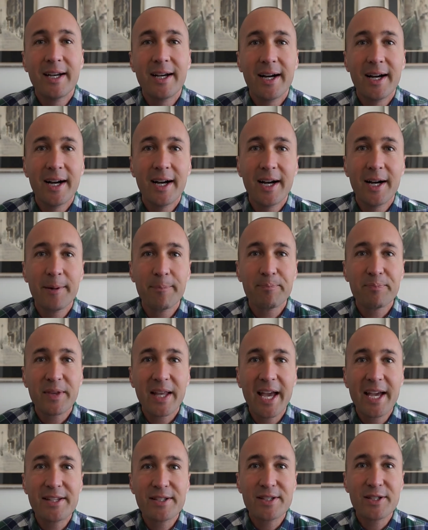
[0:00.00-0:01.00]

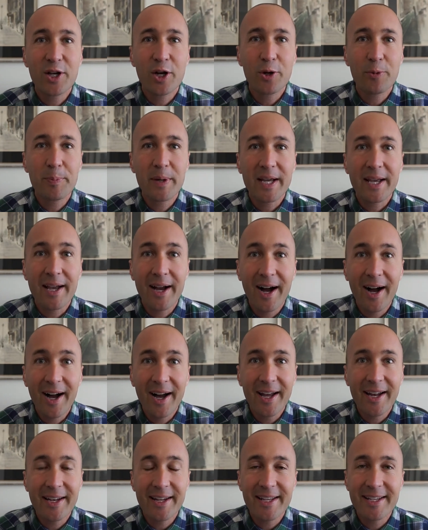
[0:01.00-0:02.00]
And so, but
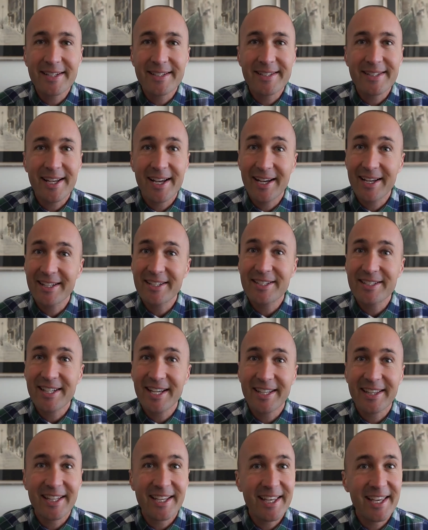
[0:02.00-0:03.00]
God is just
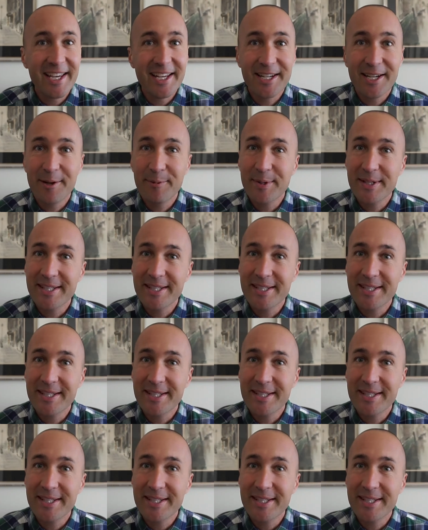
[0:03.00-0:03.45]
like the kingdom.